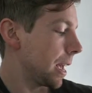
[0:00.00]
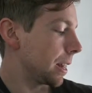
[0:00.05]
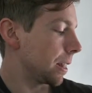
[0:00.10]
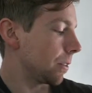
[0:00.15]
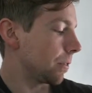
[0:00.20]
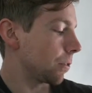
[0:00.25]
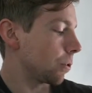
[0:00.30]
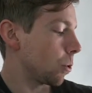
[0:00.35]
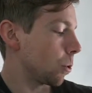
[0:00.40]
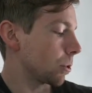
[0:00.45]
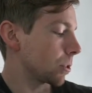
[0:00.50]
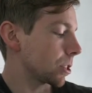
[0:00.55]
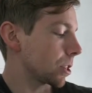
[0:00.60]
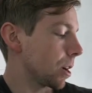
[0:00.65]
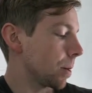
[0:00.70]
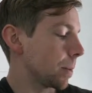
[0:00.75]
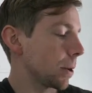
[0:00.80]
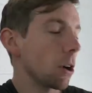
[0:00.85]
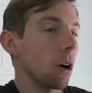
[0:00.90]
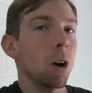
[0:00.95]
and then of course
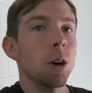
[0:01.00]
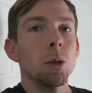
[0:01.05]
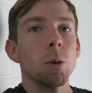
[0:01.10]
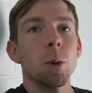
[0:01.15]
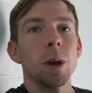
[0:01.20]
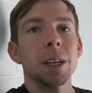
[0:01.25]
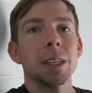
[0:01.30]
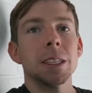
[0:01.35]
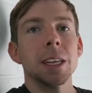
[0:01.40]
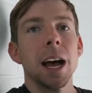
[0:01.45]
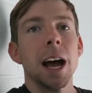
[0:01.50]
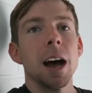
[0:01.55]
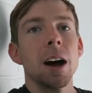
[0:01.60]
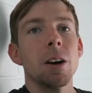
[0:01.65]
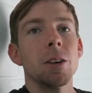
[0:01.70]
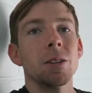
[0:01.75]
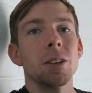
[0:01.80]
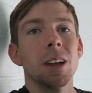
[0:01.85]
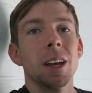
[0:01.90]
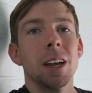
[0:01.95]
coming all the way
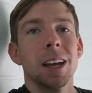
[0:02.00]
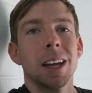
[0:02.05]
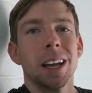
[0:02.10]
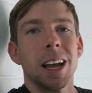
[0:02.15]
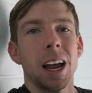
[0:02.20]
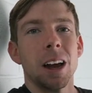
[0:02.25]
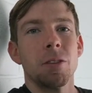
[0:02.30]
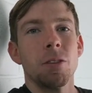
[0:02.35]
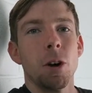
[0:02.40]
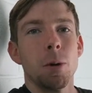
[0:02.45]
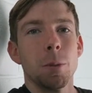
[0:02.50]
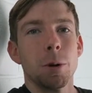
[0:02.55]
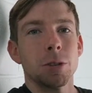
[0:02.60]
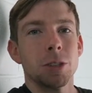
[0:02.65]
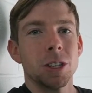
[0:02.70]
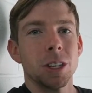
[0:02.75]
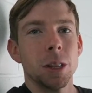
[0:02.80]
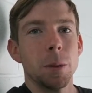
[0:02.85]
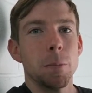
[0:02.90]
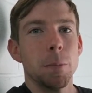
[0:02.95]
down kind of
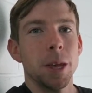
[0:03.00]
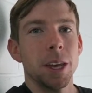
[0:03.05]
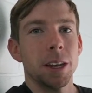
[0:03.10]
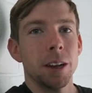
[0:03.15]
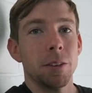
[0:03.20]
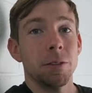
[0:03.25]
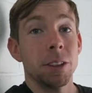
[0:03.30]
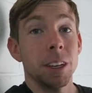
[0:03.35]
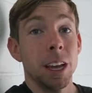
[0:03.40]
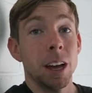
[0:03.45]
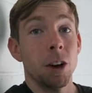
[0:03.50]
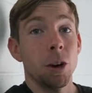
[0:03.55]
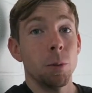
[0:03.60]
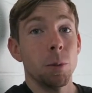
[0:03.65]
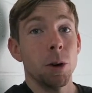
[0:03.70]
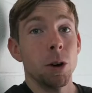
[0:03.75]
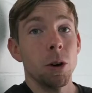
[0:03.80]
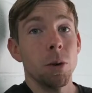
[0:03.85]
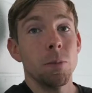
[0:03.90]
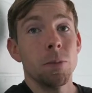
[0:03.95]
almost to the pit of the
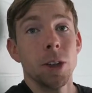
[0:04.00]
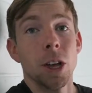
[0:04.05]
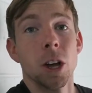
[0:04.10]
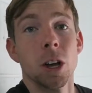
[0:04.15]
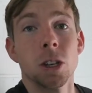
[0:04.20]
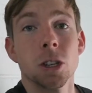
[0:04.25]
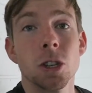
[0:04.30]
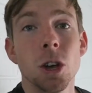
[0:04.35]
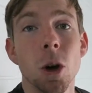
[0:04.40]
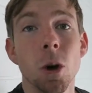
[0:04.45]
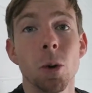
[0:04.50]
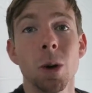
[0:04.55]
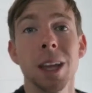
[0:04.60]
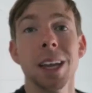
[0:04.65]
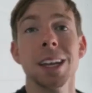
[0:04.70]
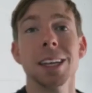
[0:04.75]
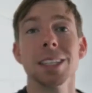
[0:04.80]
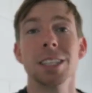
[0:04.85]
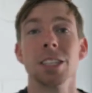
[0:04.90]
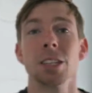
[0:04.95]
elbow. So
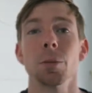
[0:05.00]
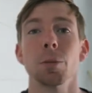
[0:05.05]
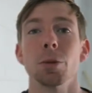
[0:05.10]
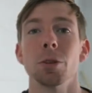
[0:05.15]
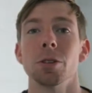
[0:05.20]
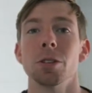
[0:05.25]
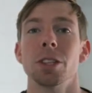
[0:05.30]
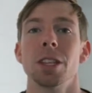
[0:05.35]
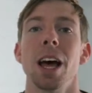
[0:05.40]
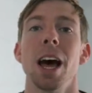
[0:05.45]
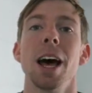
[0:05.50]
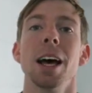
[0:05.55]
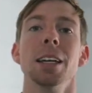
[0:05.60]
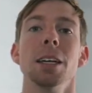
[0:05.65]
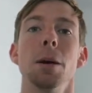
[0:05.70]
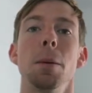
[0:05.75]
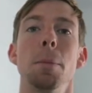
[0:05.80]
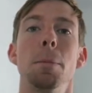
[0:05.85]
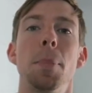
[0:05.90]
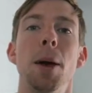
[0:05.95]
it is simple as
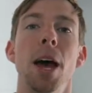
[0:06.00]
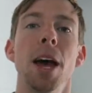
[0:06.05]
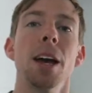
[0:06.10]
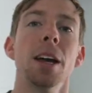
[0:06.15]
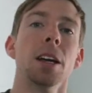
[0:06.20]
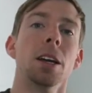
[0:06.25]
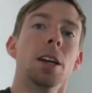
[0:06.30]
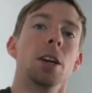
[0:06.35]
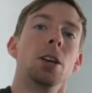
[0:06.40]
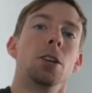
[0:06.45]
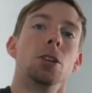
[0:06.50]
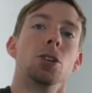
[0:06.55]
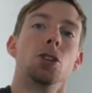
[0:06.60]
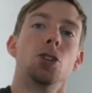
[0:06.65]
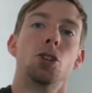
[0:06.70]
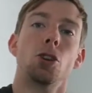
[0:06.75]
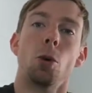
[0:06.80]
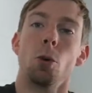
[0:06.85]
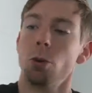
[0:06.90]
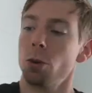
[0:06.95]
that: pec,
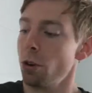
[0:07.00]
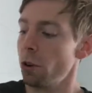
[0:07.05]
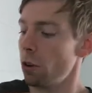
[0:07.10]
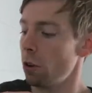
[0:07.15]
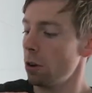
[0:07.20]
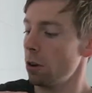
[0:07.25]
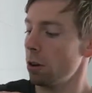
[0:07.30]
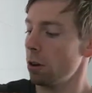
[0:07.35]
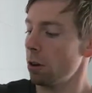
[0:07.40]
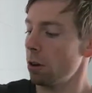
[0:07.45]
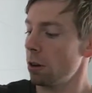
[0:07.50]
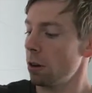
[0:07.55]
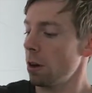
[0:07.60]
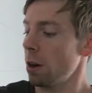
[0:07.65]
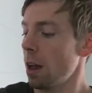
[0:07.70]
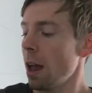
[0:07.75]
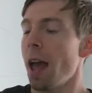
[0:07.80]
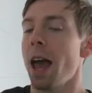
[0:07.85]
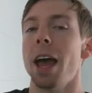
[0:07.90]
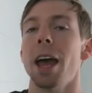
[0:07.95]
shoulder,
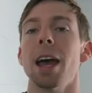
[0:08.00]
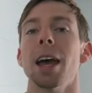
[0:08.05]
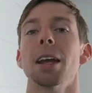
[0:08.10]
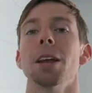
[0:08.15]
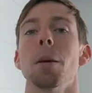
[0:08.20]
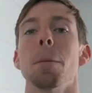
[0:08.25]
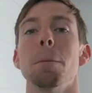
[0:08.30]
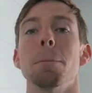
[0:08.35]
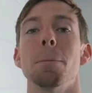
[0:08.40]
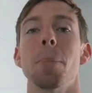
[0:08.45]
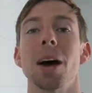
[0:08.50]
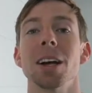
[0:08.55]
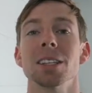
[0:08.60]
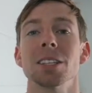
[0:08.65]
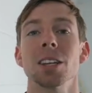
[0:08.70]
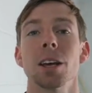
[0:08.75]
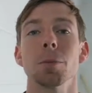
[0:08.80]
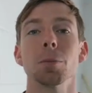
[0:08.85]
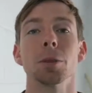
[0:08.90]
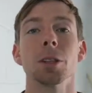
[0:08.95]
and
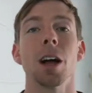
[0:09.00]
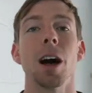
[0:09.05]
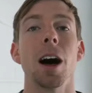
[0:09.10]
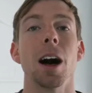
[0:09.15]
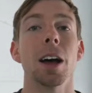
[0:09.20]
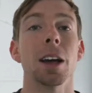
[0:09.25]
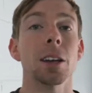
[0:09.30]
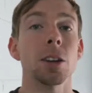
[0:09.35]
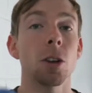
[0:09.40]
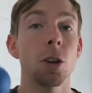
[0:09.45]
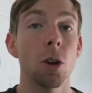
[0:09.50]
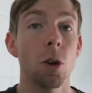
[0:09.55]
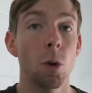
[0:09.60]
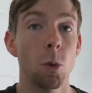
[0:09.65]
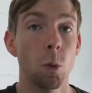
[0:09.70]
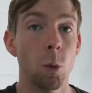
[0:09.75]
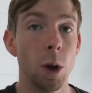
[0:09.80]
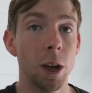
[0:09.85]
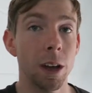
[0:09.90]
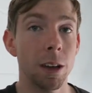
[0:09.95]
bicep line
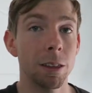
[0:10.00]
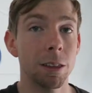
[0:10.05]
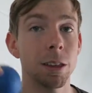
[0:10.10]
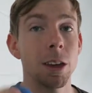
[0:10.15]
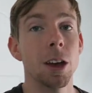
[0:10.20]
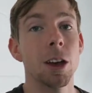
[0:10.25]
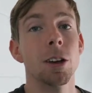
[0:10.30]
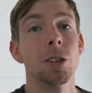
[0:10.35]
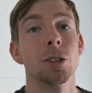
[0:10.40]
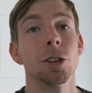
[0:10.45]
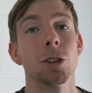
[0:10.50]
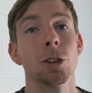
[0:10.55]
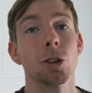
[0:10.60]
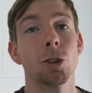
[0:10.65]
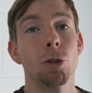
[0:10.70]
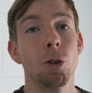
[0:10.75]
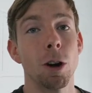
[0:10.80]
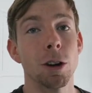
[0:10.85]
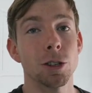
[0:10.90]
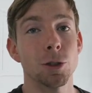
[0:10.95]
with the
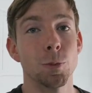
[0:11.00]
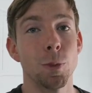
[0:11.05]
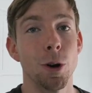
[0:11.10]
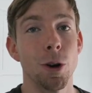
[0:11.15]
lacrosse